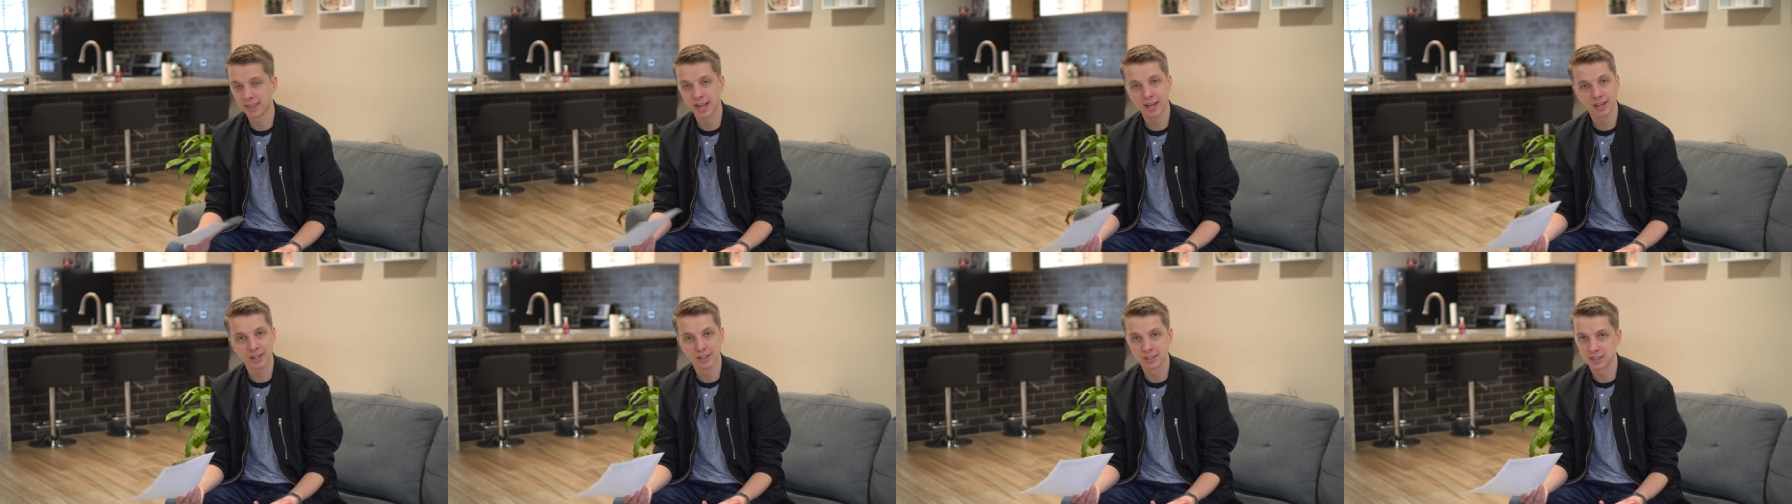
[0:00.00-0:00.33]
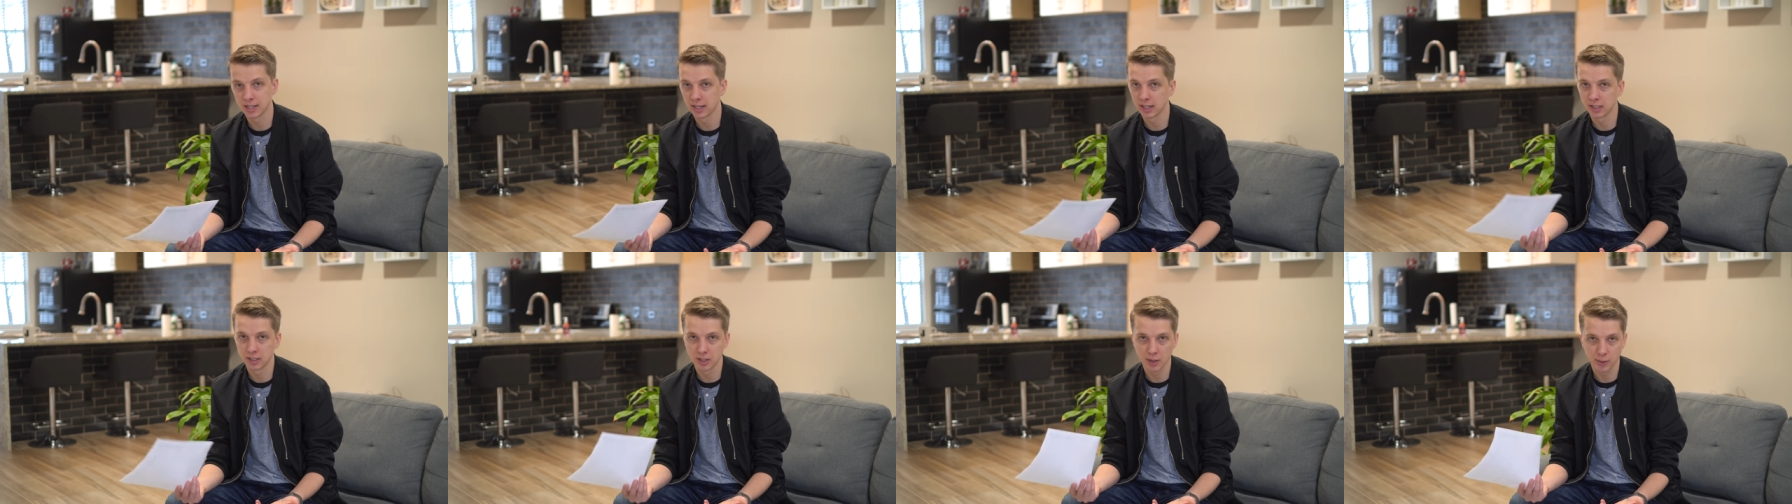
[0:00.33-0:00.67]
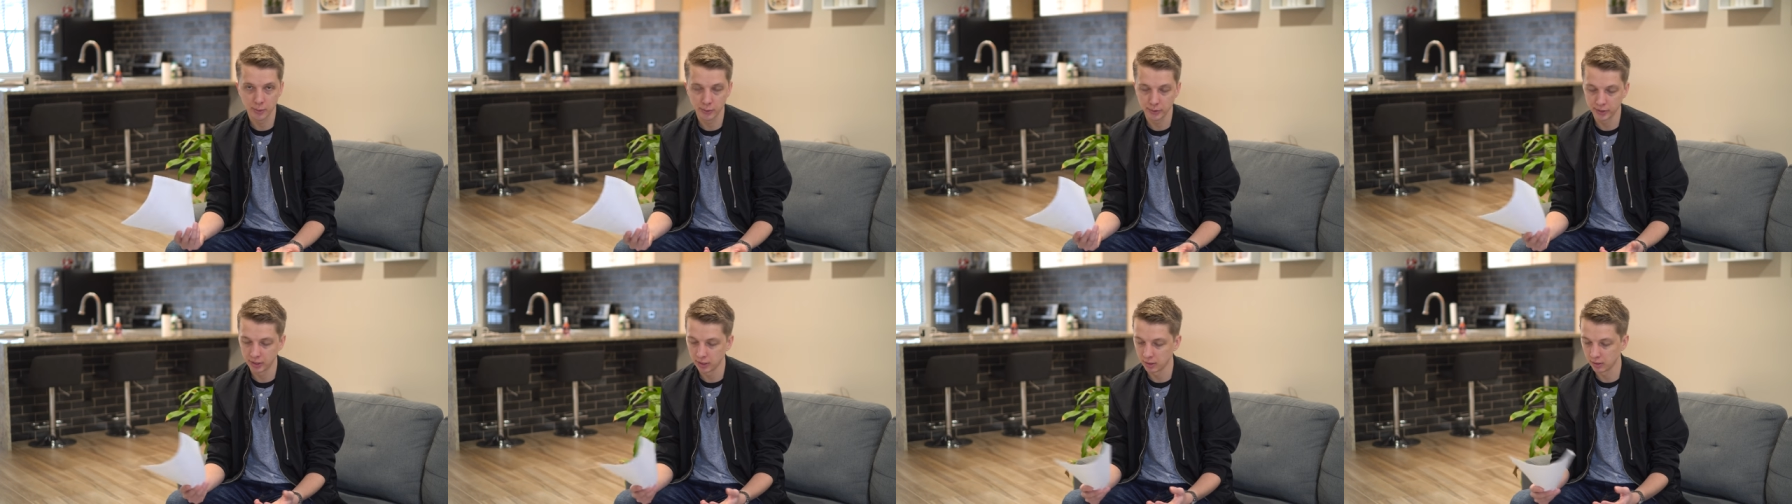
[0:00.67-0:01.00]
that could take
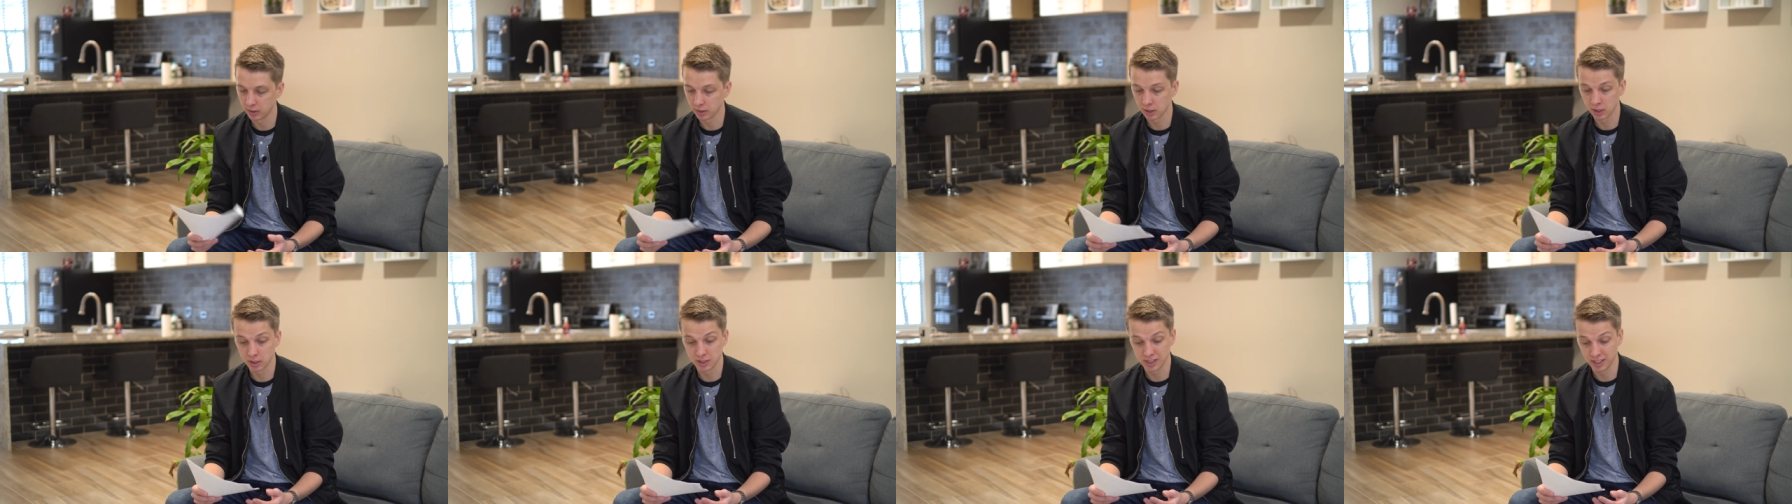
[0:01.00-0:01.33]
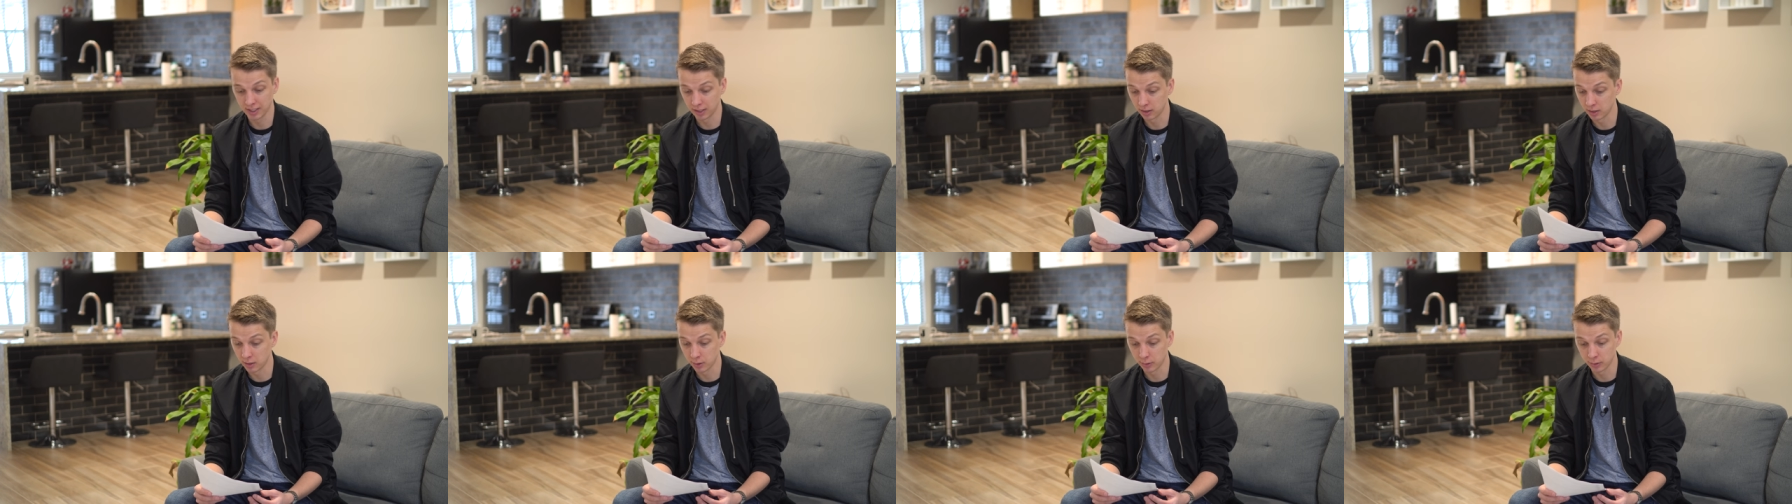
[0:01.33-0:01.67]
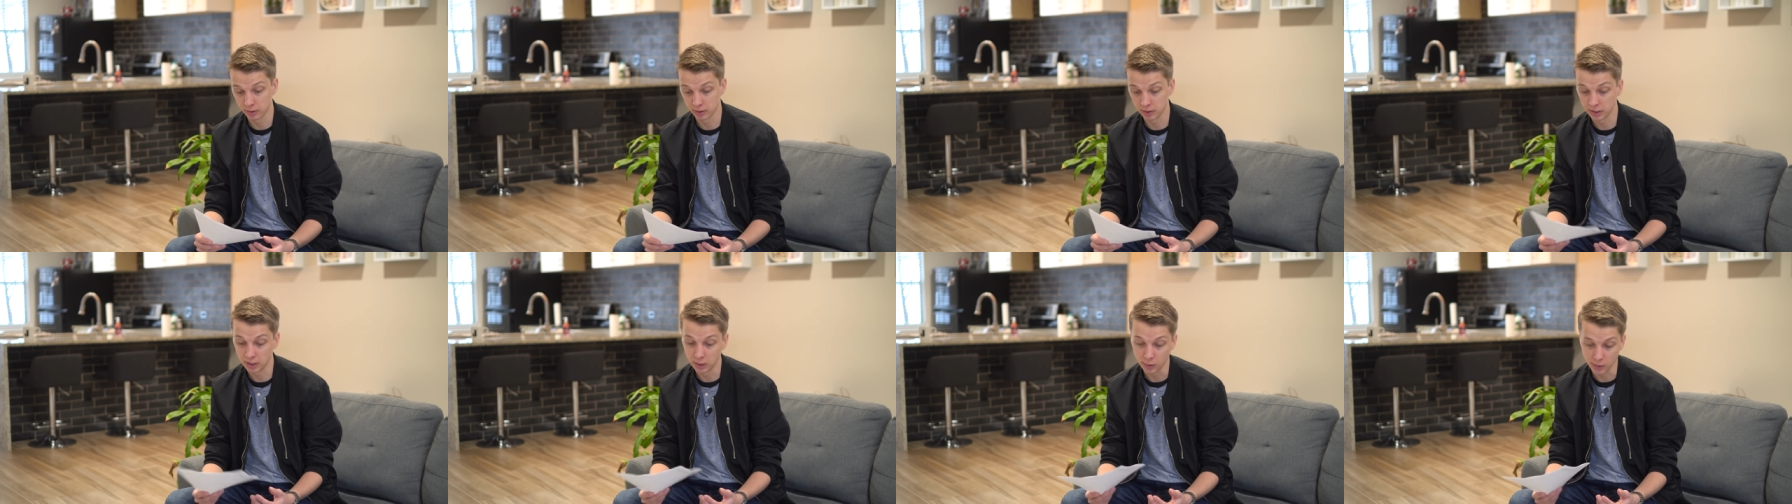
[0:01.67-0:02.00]
another year, could take
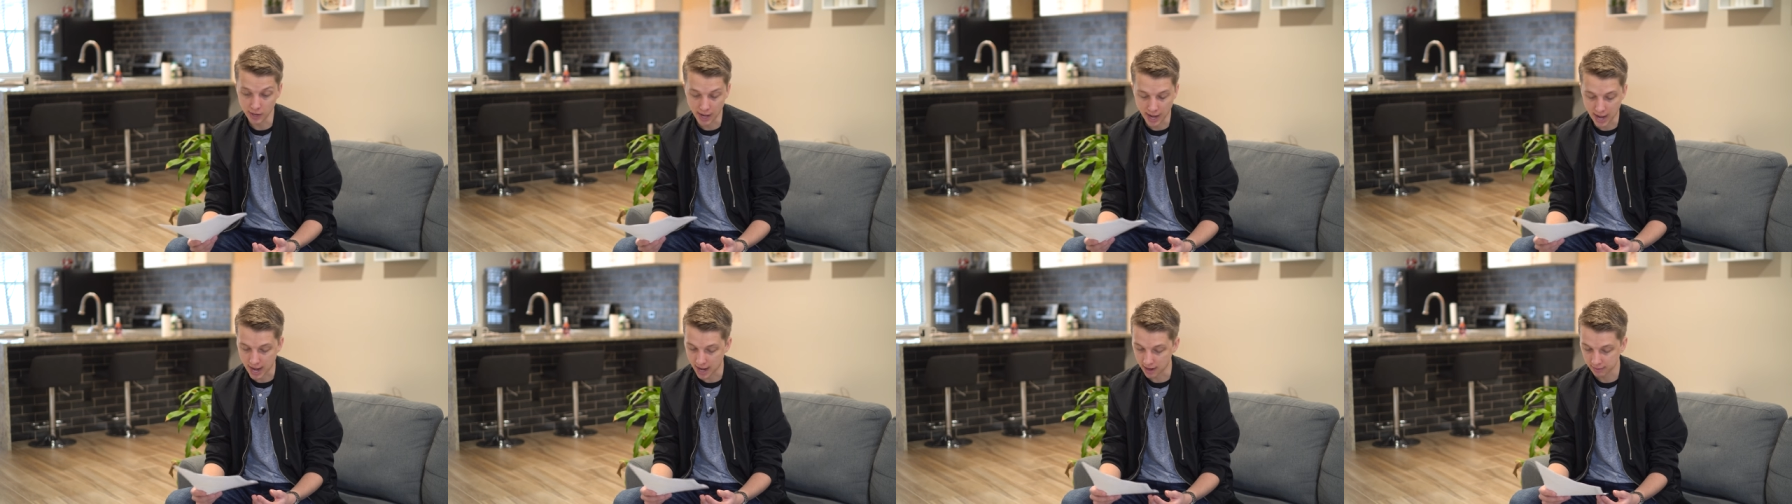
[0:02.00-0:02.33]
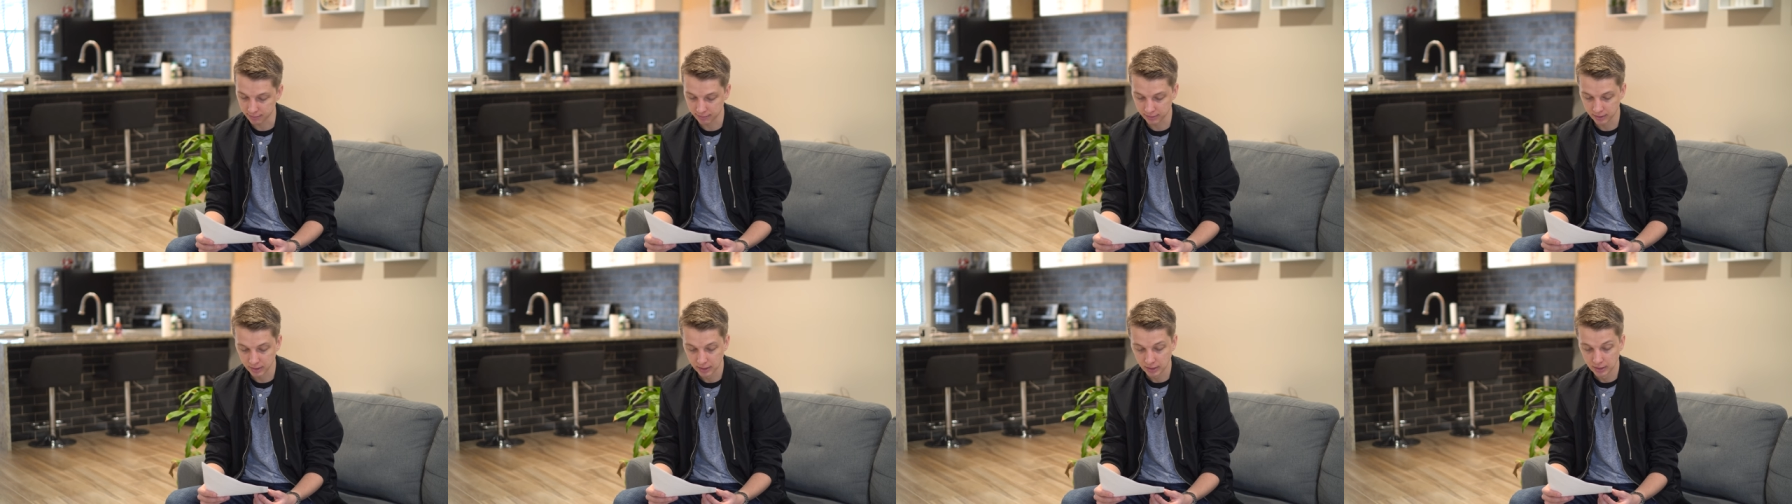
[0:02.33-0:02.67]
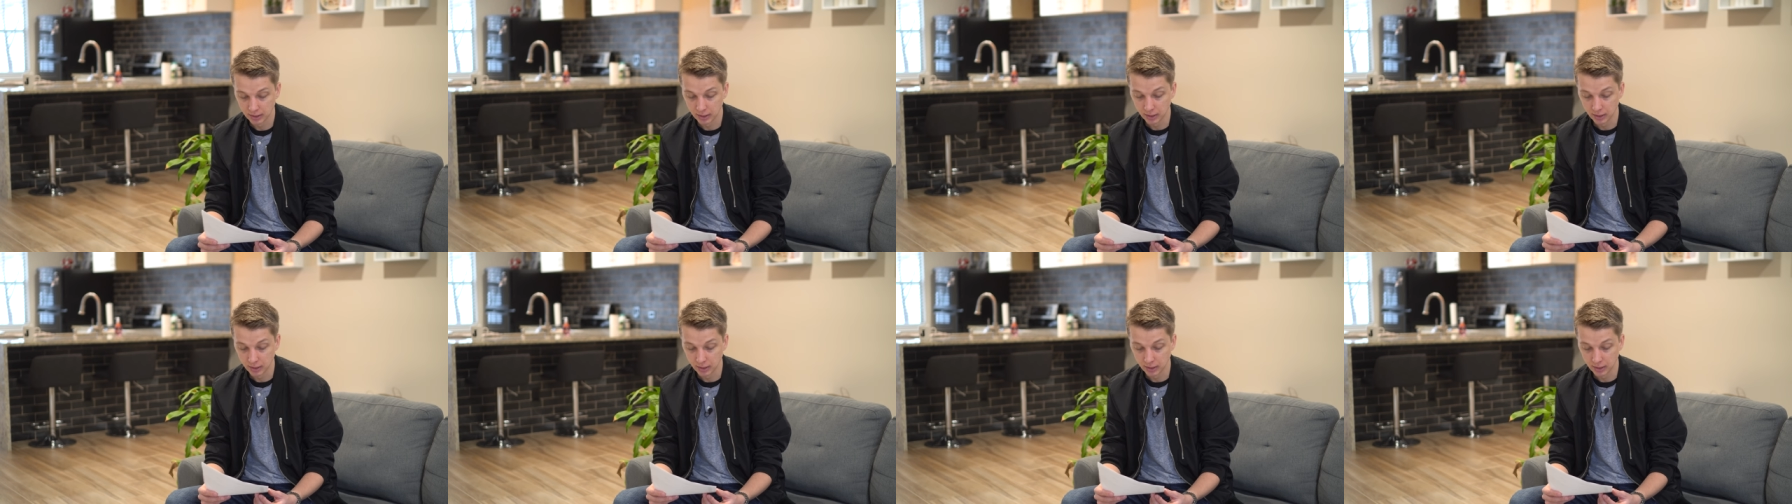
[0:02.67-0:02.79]
another year and a half.